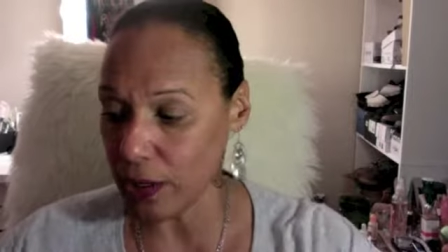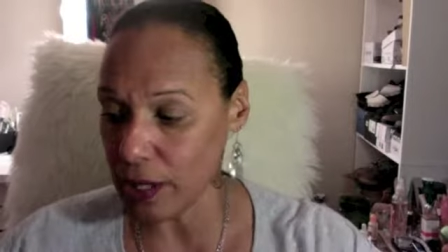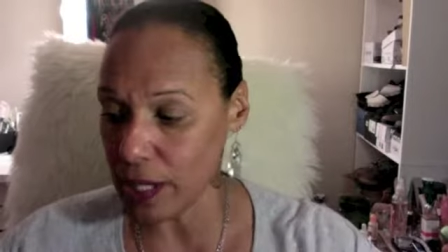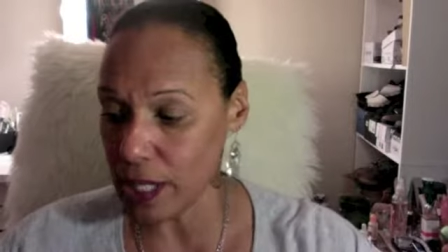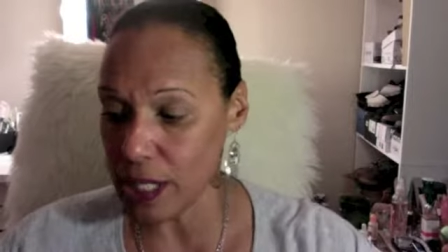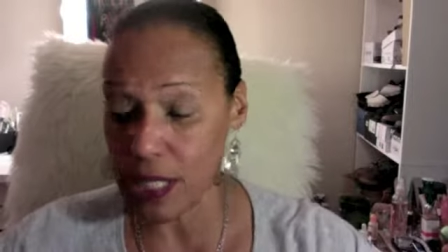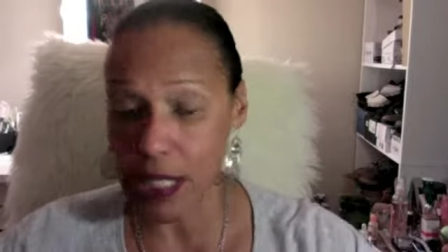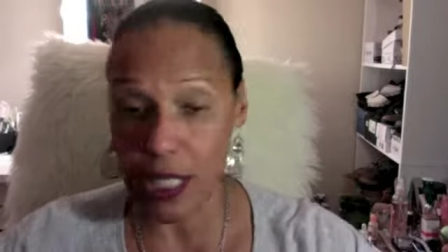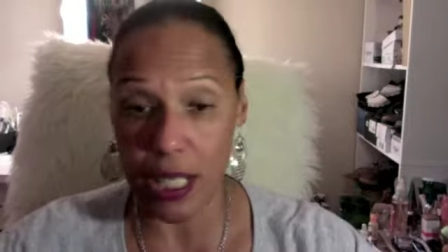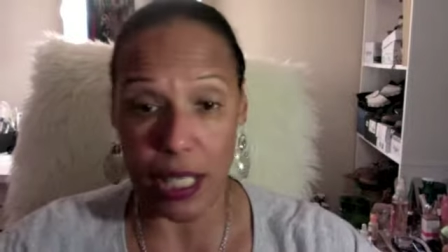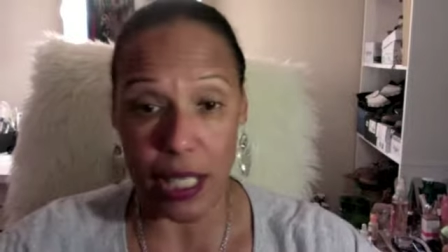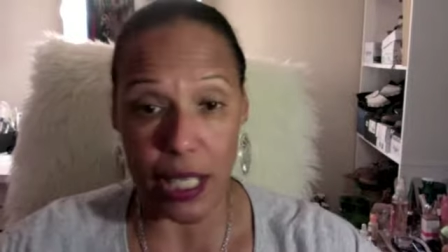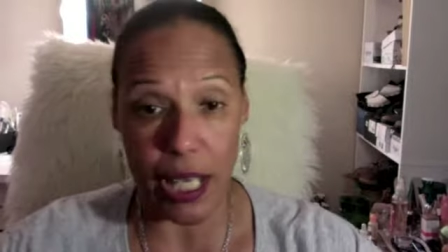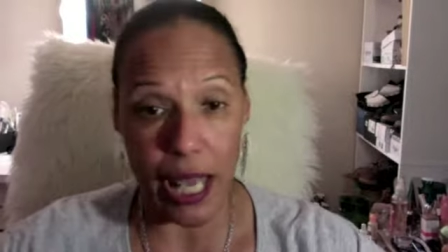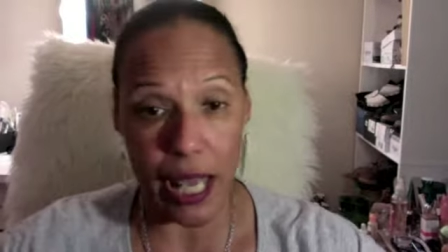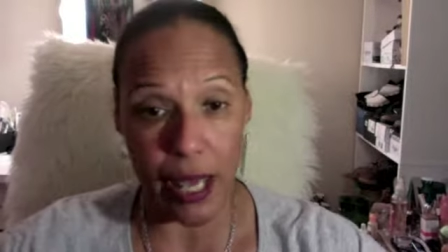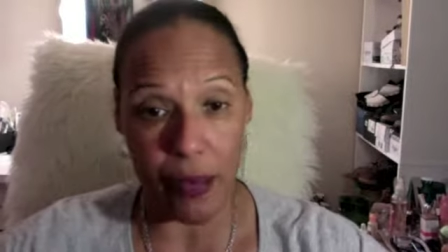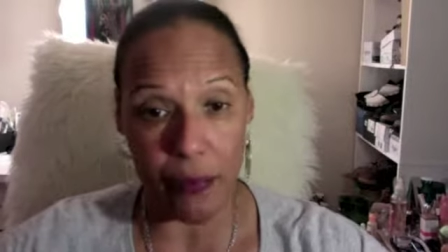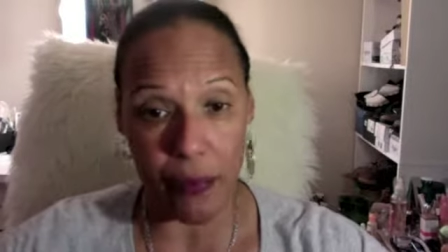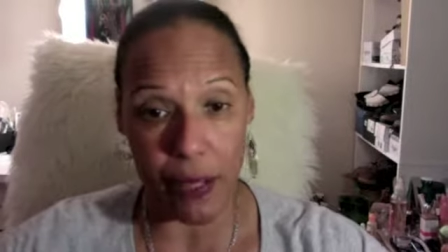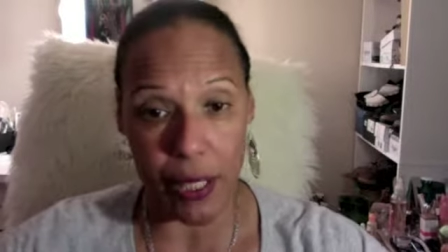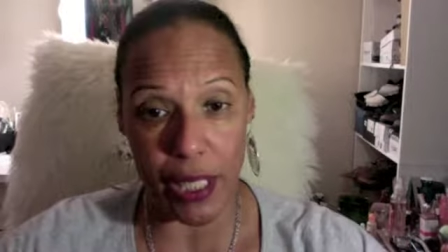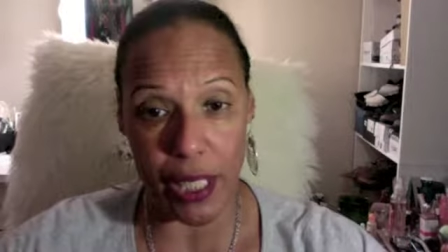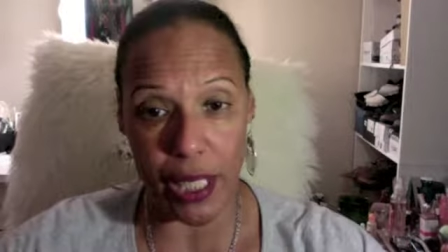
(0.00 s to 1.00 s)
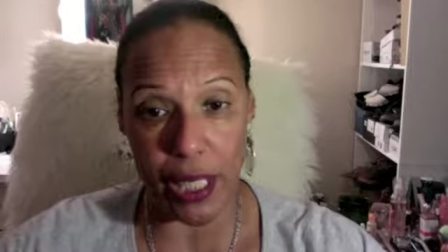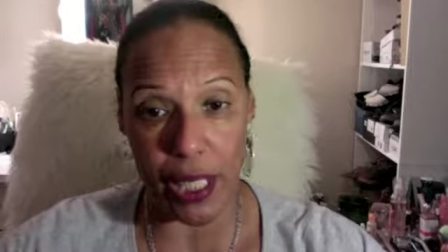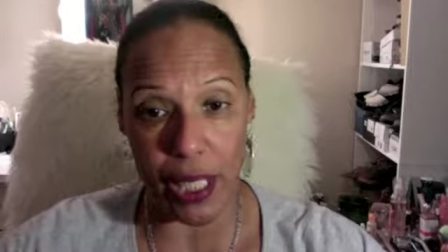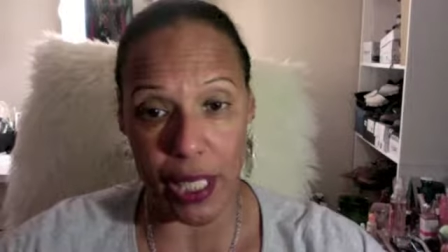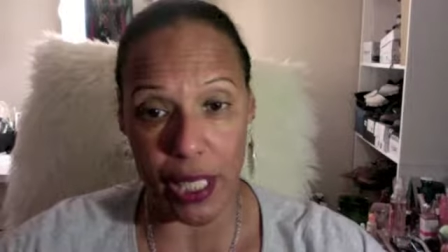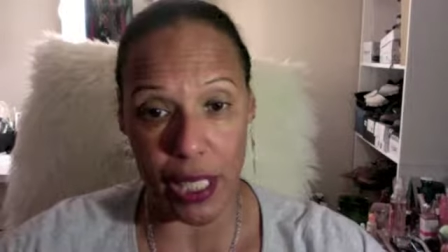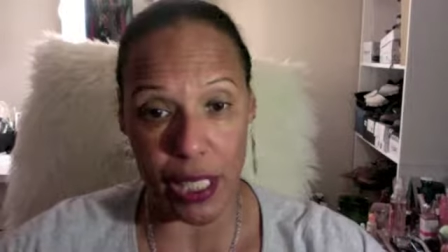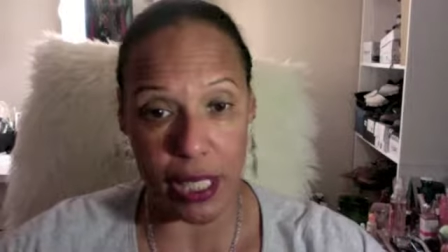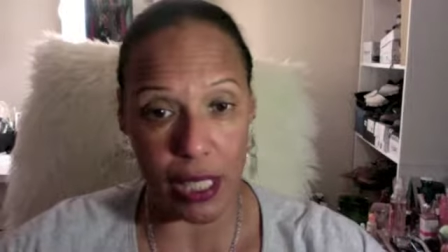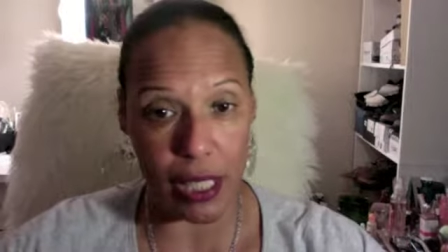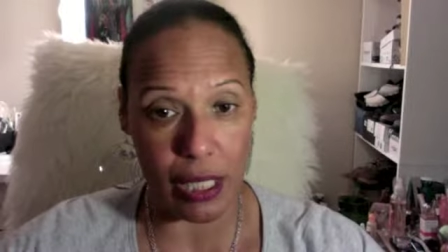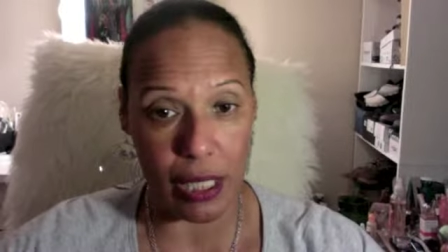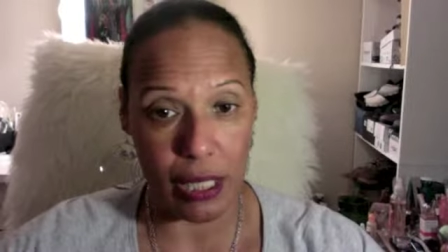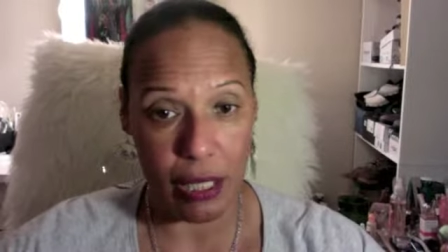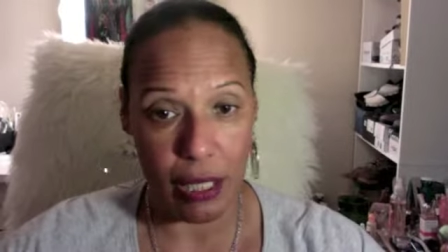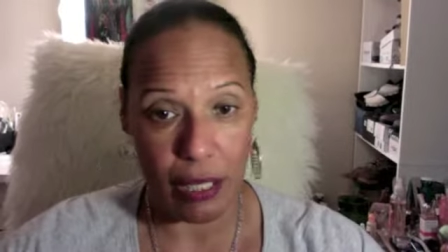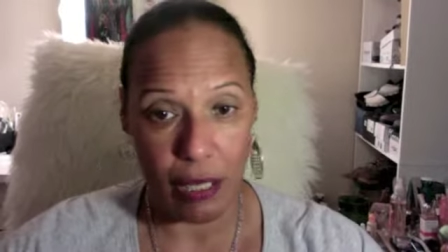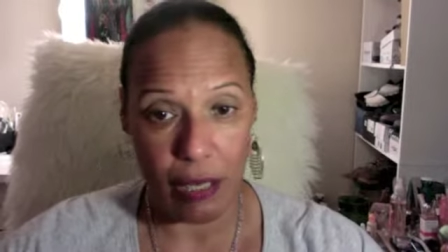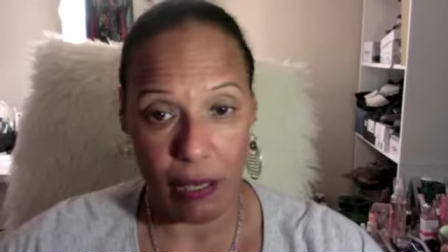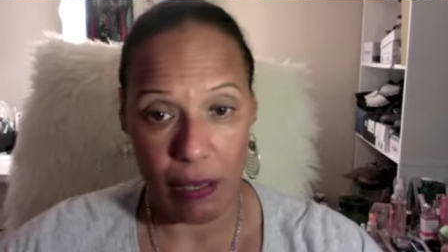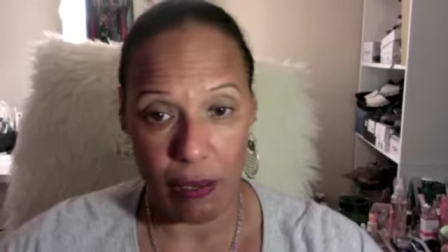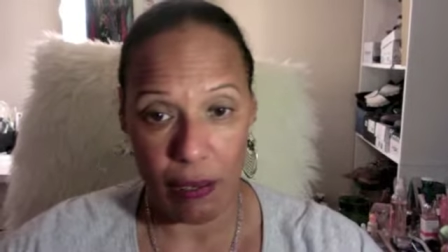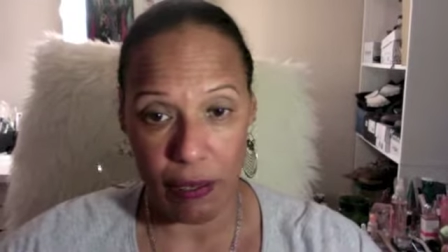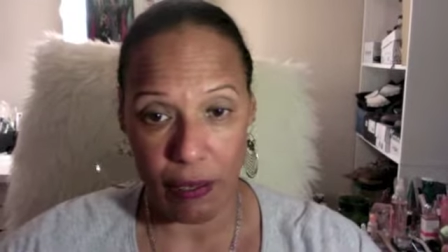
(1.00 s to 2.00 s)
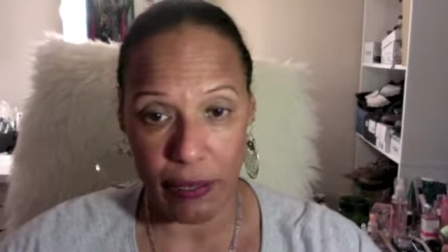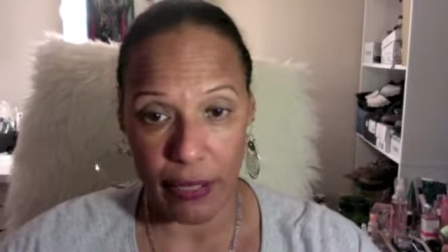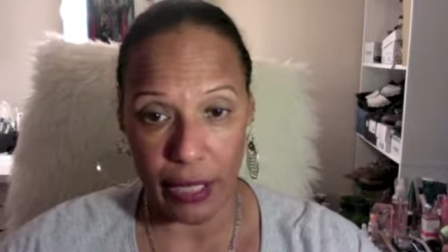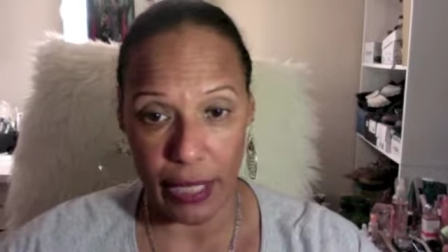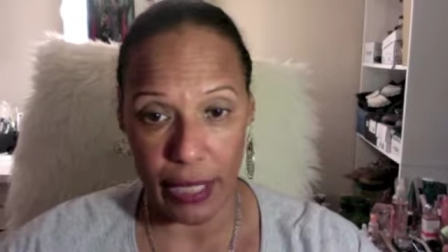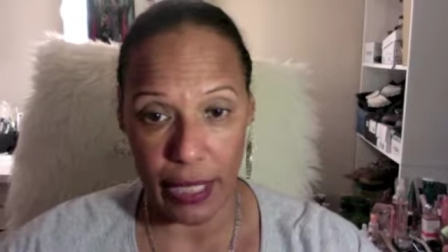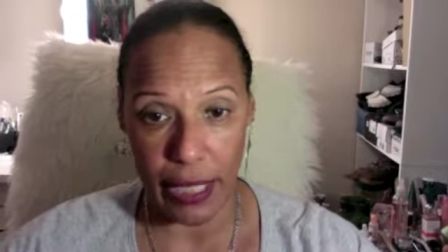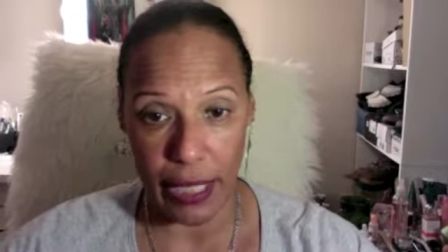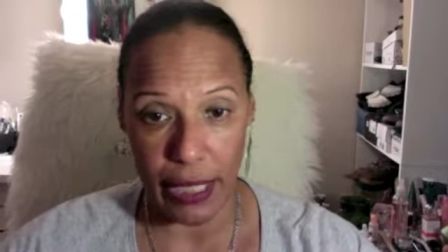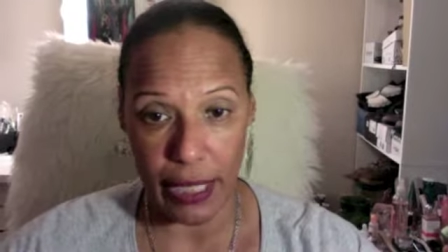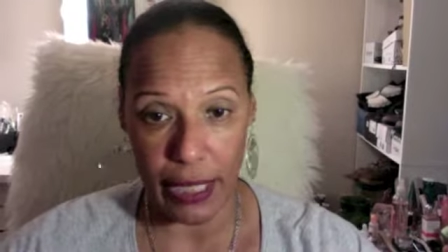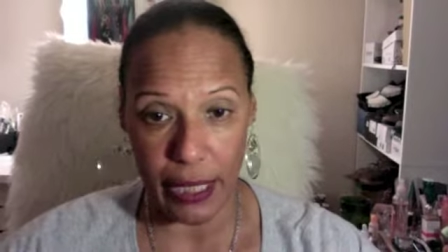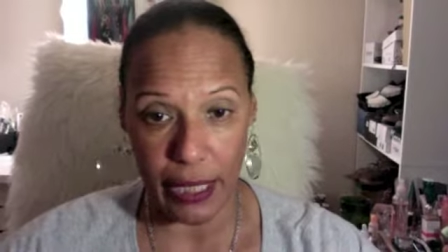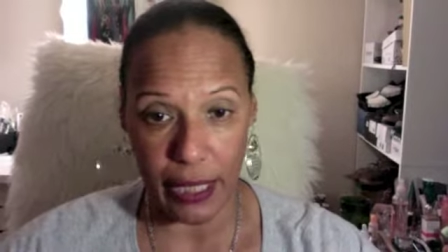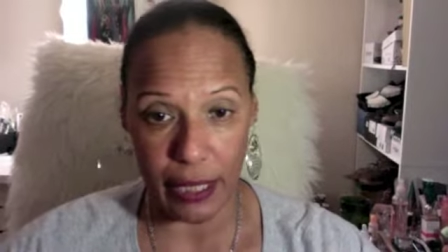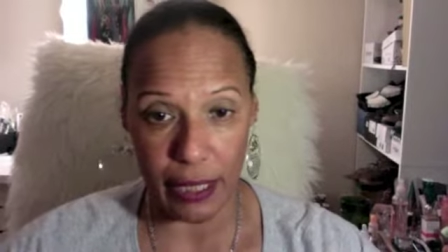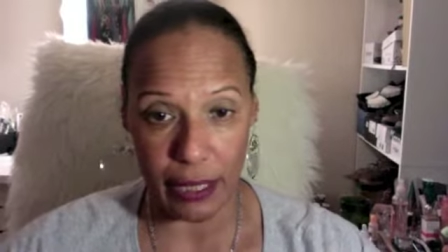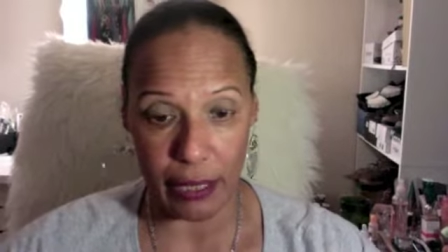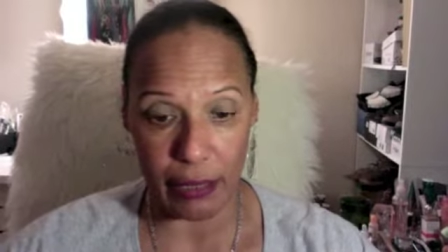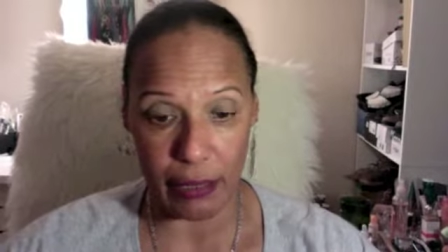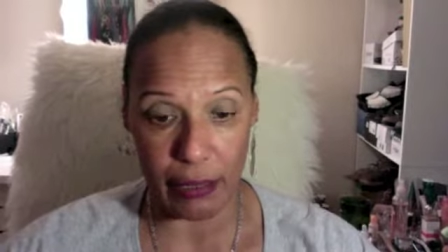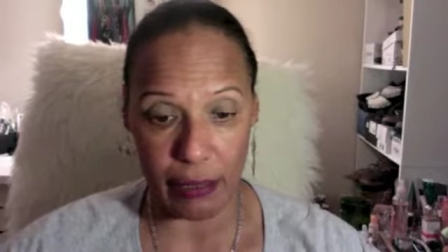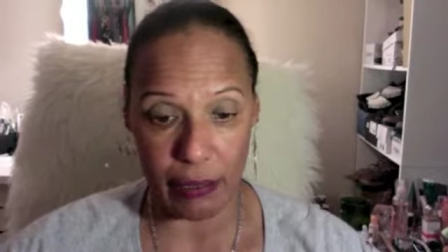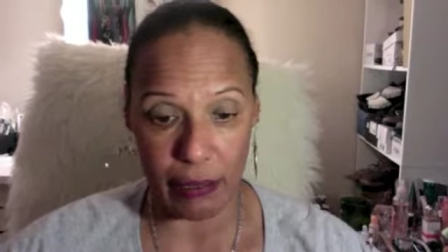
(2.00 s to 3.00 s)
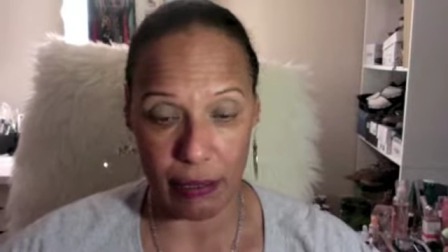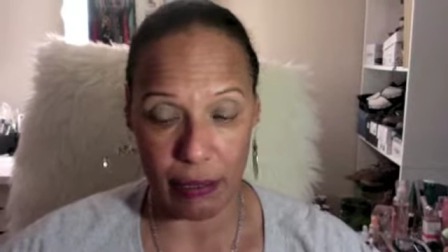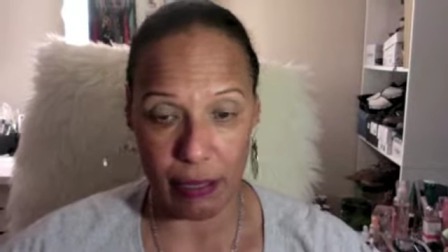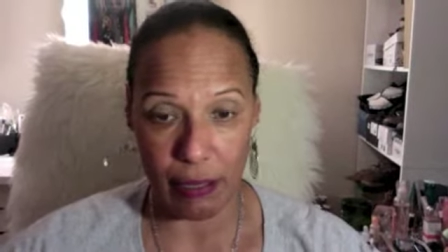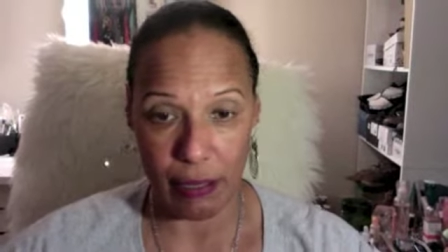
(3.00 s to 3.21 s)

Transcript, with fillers: the sunlight we need, all the lighting.